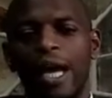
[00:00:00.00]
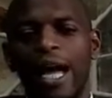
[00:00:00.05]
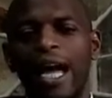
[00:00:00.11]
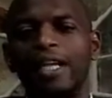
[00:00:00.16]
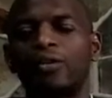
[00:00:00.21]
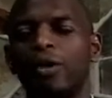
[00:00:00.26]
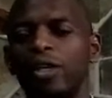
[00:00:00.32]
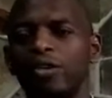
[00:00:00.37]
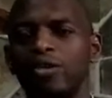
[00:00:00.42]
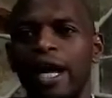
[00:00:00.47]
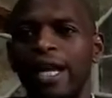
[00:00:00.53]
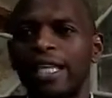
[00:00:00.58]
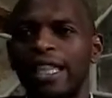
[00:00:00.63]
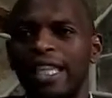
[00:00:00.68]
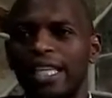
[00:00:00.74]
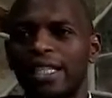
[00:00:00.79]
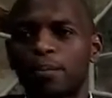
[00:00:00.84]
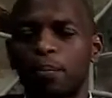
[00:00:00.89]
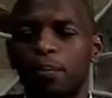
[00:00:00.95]
And when you are
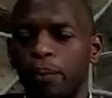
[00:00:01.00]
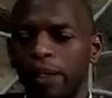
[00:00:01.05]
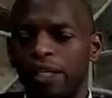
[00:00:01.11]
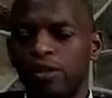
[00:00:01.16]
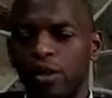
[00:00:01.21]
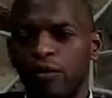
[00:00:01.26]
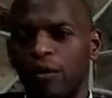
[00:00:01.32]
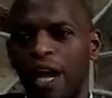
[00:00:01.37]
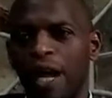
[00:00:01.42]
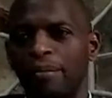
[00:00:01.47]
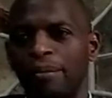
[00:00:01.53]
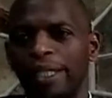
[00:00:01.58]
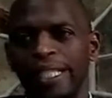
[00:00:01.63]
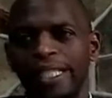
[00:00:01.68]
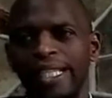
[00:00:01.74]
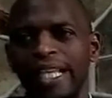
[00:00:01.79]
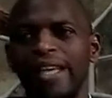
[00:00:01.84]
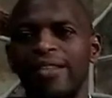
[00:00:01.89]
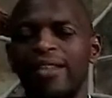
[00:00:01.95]
in this place of
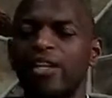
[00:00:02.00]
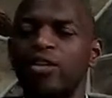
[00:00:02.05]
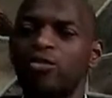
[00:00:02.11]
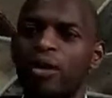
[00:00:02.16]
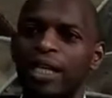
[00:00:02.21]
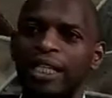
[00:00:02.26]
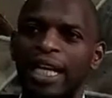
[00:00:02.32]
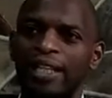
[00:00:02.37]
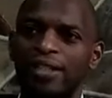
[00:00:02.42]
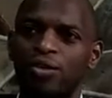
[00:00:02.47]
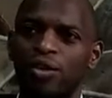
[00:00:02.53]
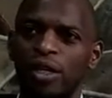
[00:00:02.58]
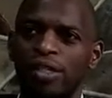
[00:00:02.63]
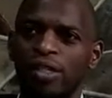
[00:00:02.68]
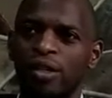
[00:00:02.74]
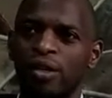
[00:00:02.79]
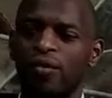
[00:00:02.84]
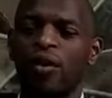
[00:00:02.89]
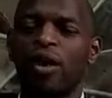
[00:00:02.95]
calmness, then you can ask
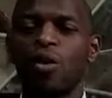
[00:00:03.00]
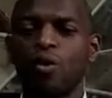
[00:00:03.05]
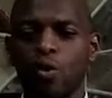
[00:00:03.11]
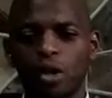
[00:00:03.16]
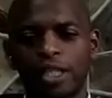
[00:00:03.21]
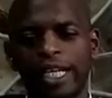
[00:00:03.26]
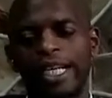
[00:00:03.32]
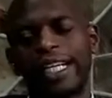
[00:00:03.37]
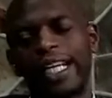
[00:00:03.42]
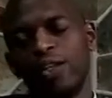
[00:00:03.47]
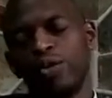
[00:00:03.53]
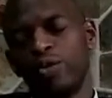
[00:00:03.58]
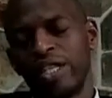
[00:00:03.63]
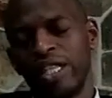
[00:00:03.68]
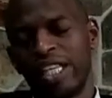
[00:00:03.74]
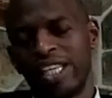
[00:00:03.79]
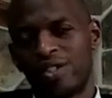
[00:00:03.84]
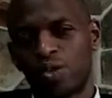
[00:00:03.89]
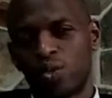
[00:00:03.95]
yourself, what can I do
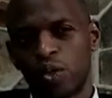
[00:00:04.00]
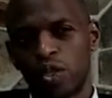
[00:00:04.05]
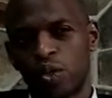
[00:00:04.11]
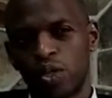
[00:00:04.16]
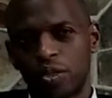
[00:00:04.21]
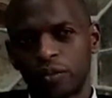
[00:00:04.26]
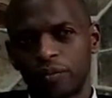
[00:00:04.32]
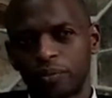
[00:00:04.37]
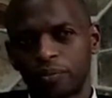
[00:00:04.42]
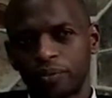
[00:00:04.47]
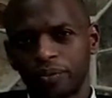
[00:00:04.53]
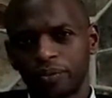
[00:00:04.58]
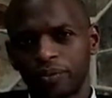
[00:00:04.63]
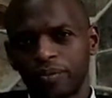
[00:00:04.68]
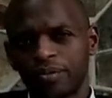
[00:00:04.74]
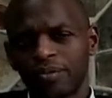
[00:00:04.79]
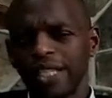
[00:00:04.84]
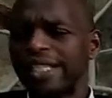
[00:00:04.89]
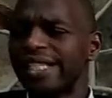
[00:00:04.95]
in this situation?
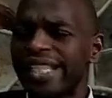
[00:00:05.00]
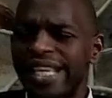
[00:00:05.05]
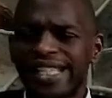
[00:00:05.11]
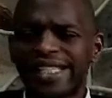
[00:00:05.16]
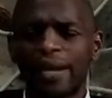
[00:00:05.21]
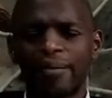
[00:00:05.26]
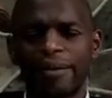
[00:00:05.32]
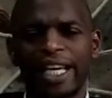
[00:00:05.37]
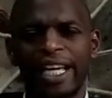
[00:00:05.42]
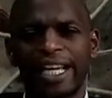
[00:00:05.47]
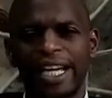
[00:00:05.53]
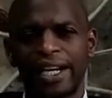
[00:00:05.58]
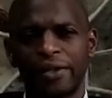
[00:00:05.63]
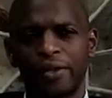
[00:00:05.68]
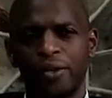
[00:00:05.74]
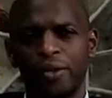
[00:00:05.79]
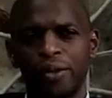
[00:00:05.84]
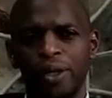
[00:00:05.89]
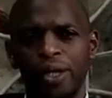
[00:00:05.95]
Is there something I
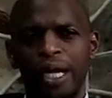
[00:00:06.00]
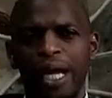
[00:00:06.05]
can do?